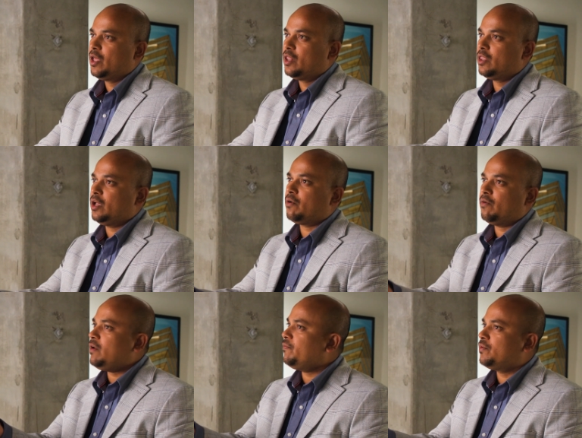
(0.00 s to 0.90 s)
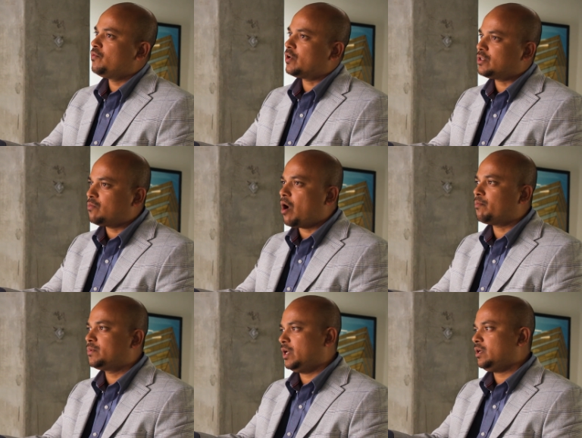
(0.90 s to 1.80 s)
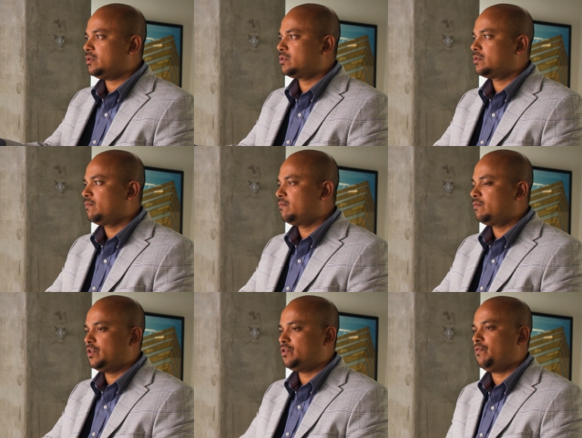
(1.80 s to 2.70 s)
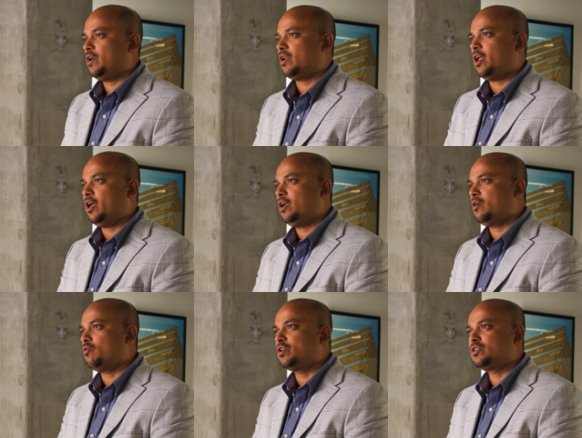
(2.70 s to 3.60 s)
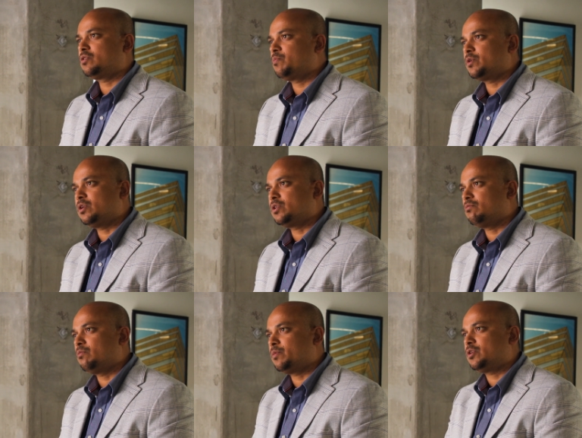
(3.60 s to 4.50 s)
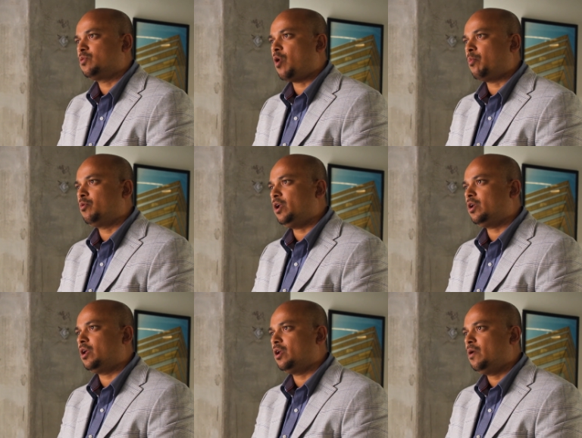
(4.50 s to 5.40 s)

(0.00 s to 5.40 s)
There were few custom objects which were like only 6%, 7% populated.